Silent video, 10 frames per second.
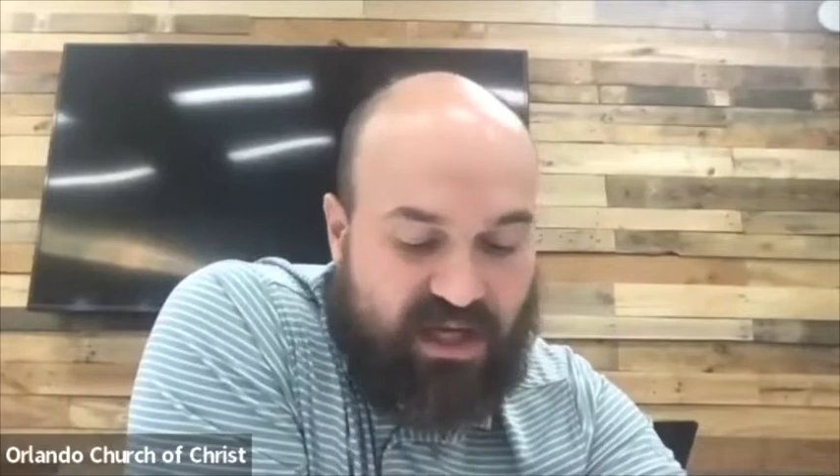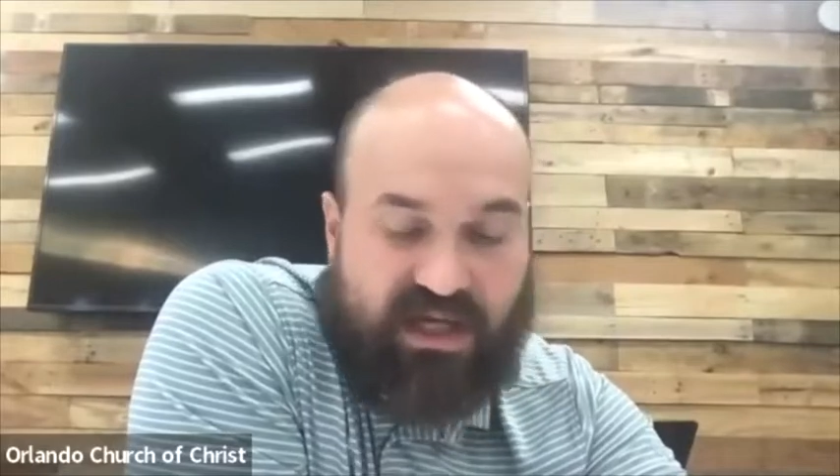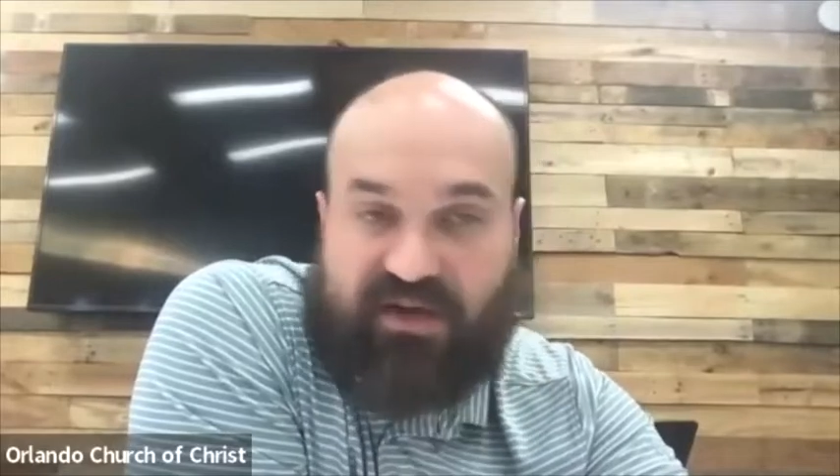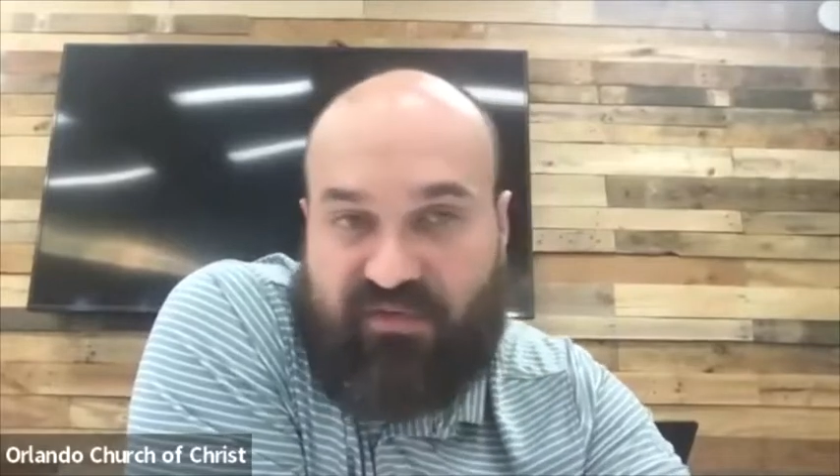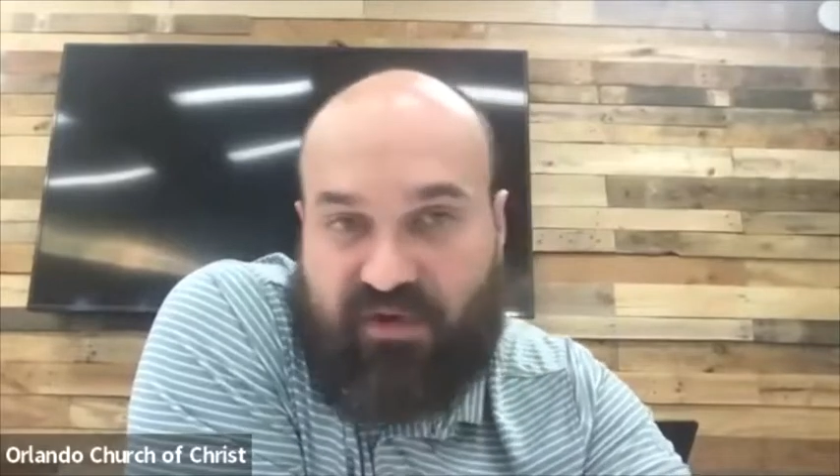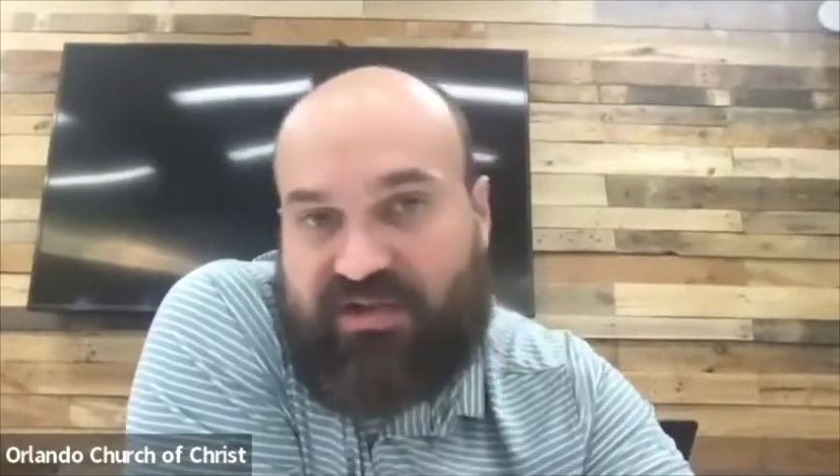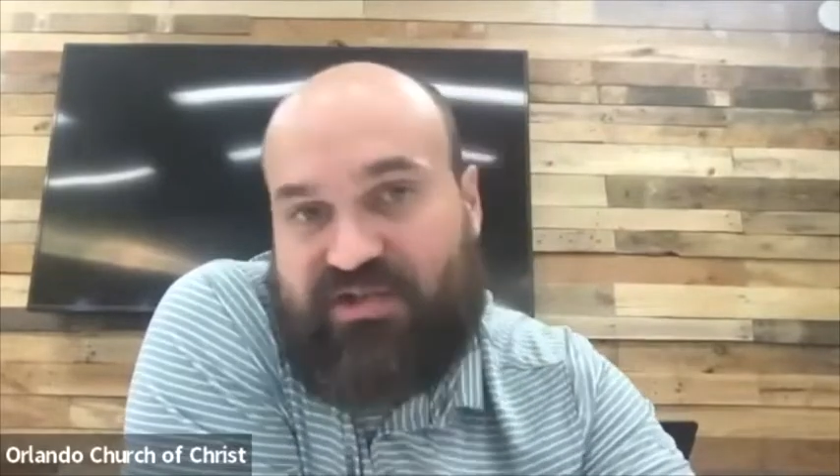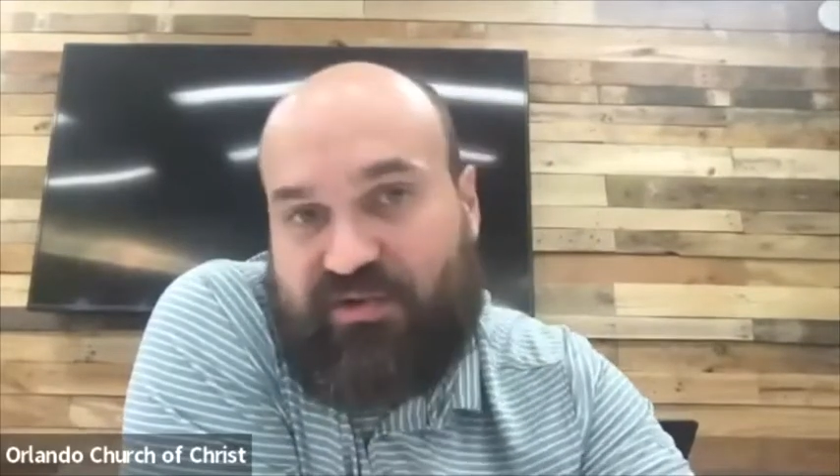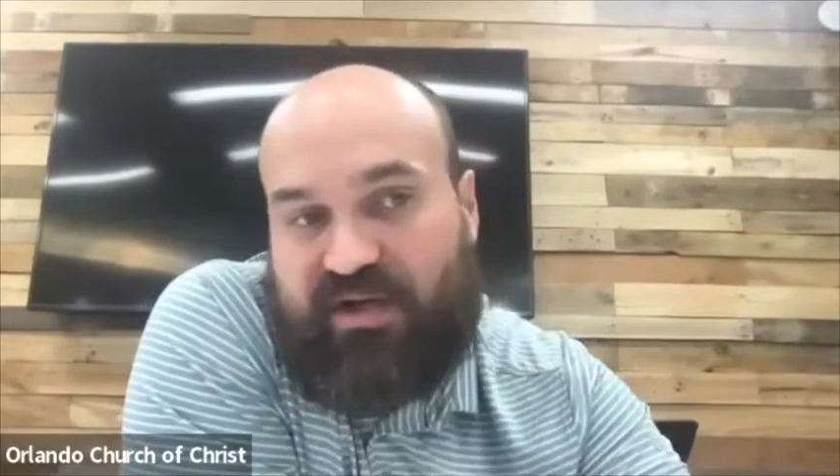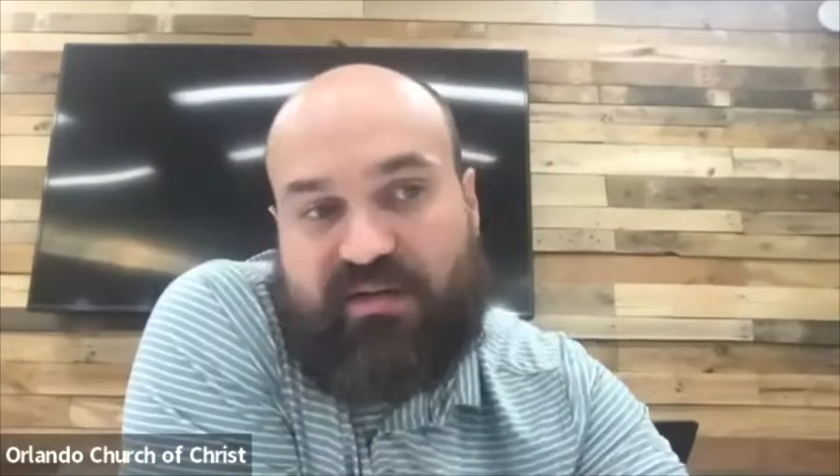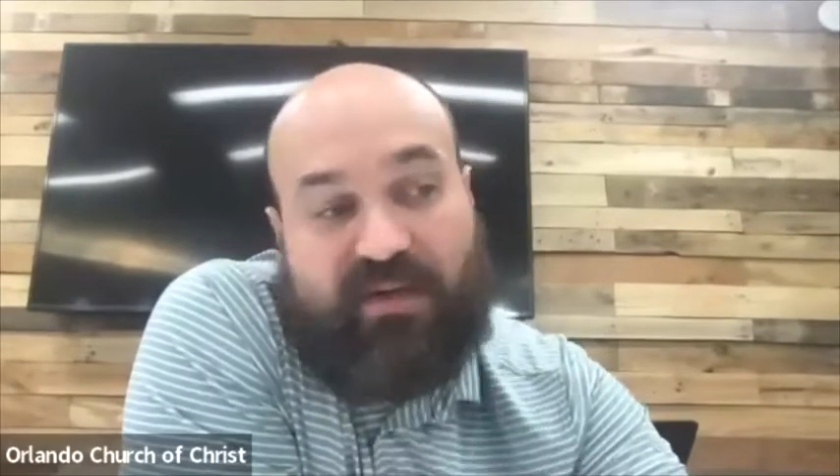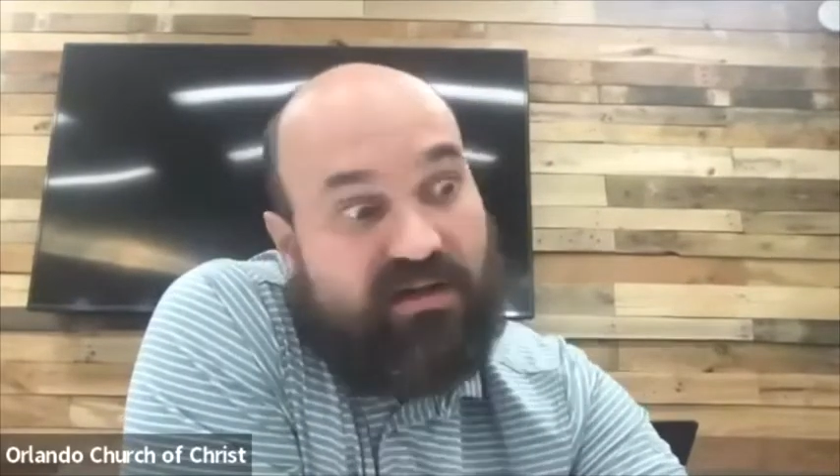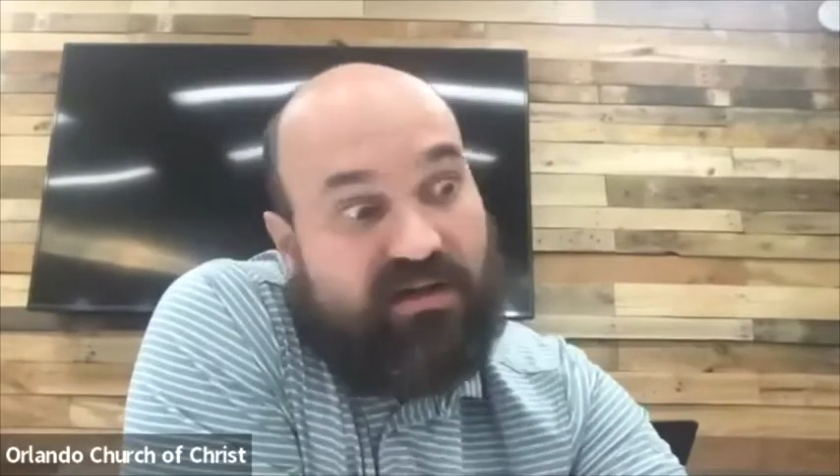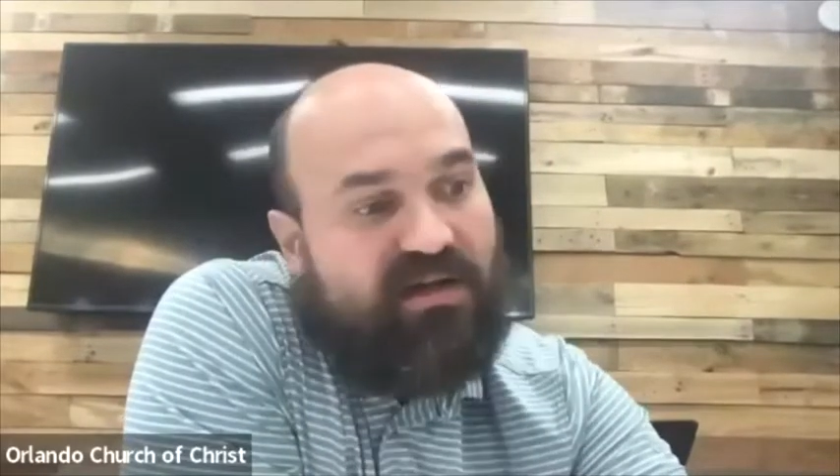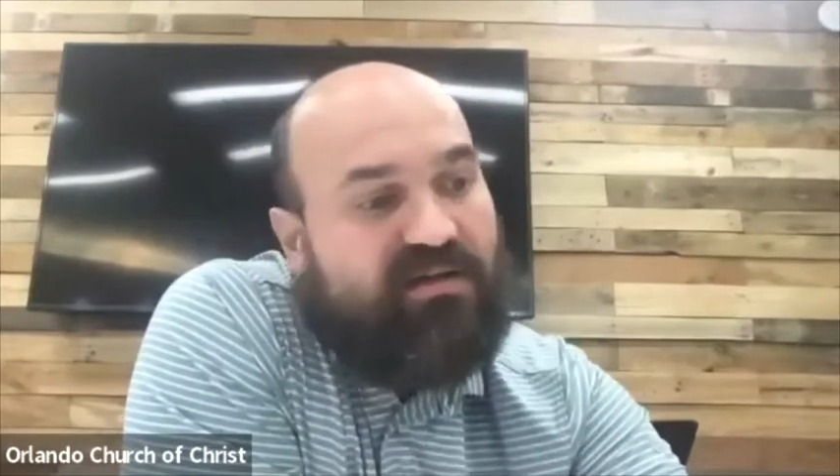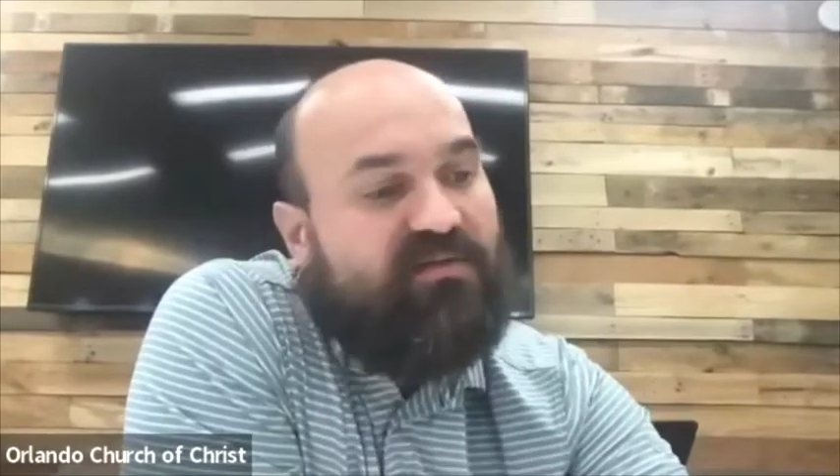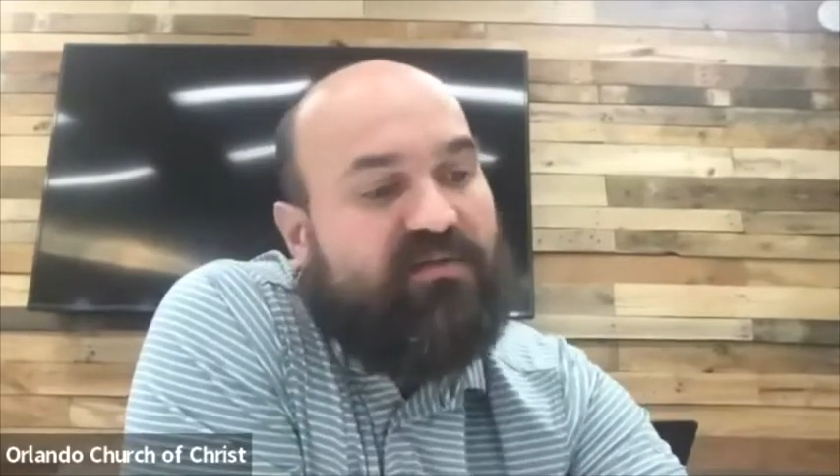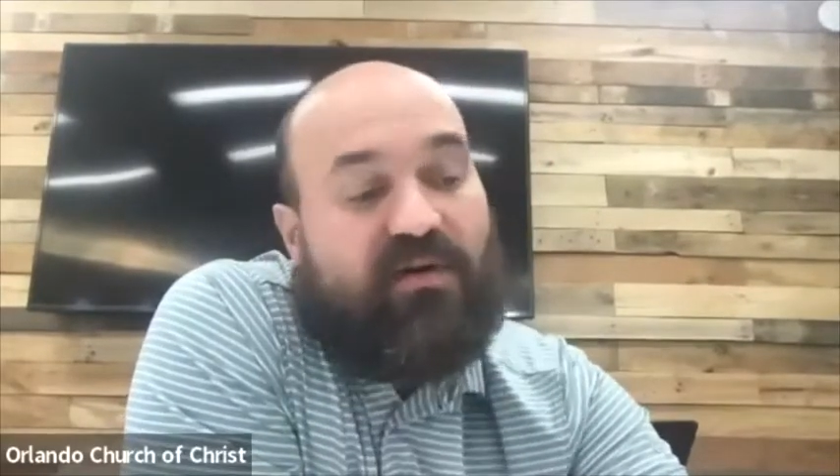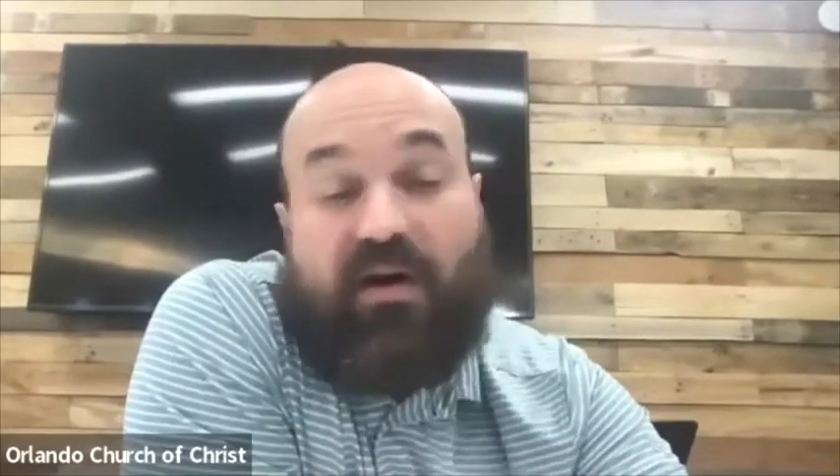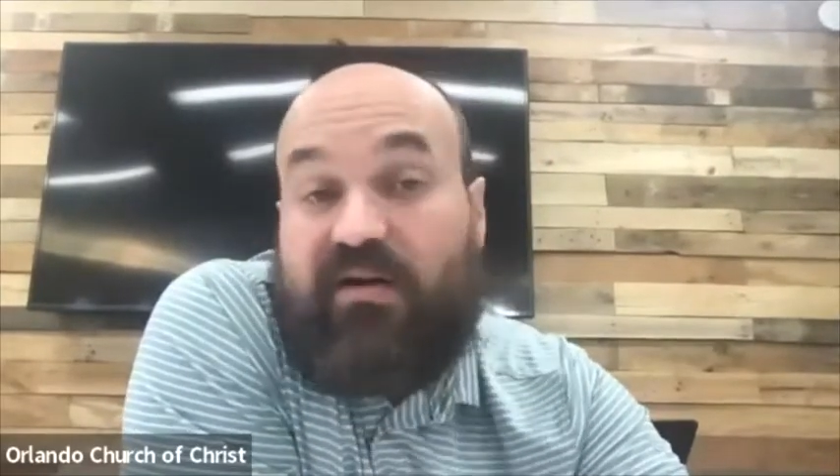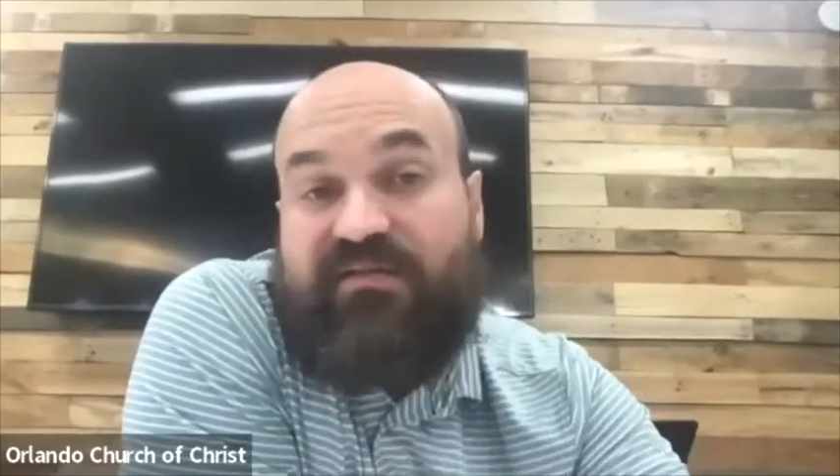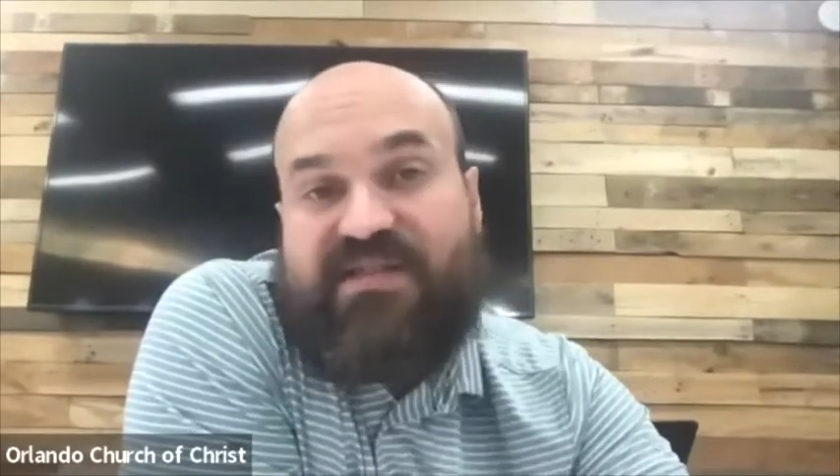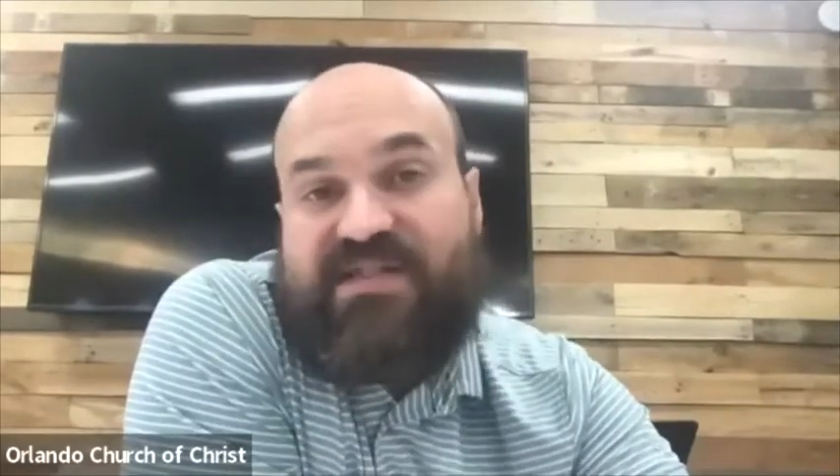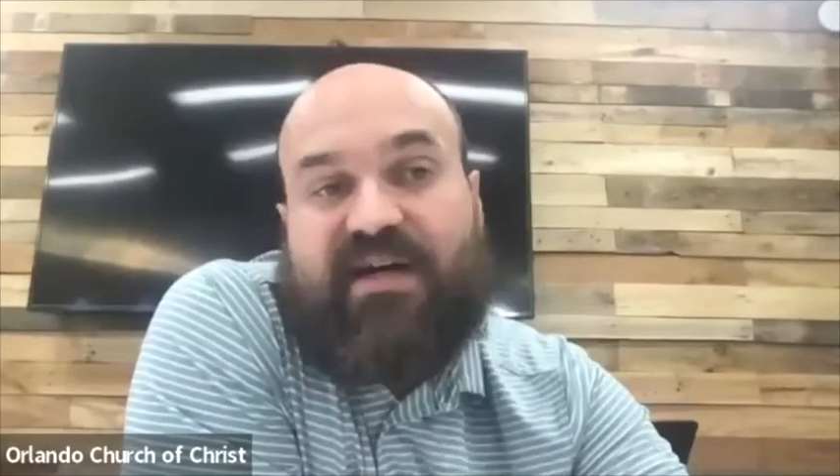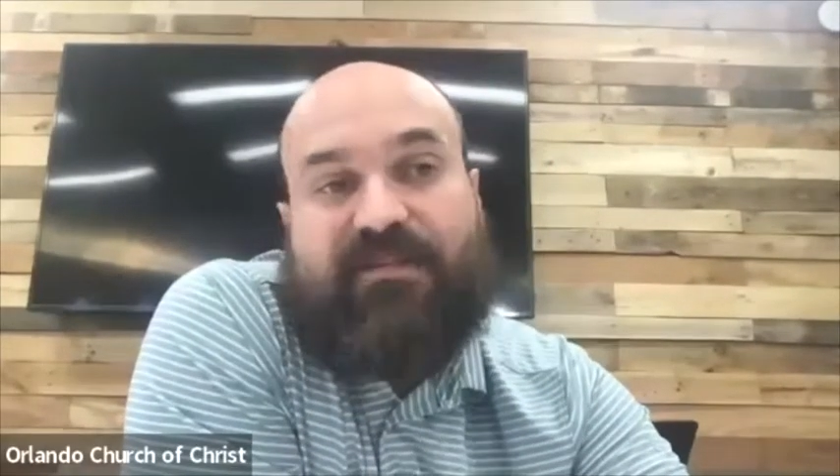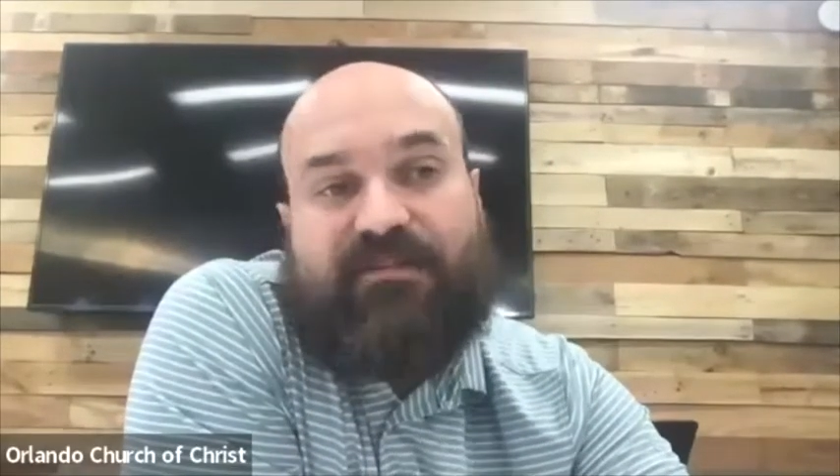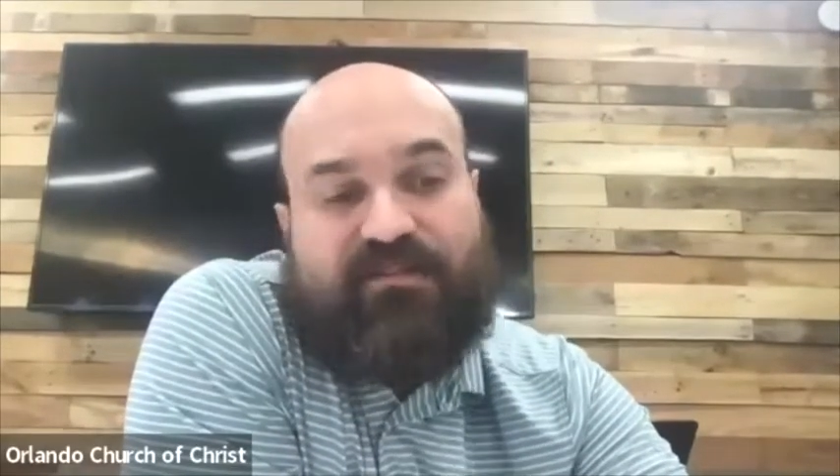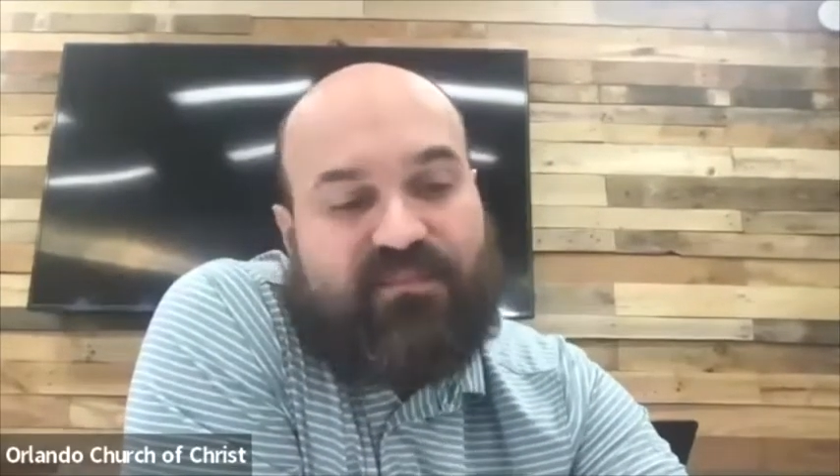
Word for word: And I fall short in my love all of the time.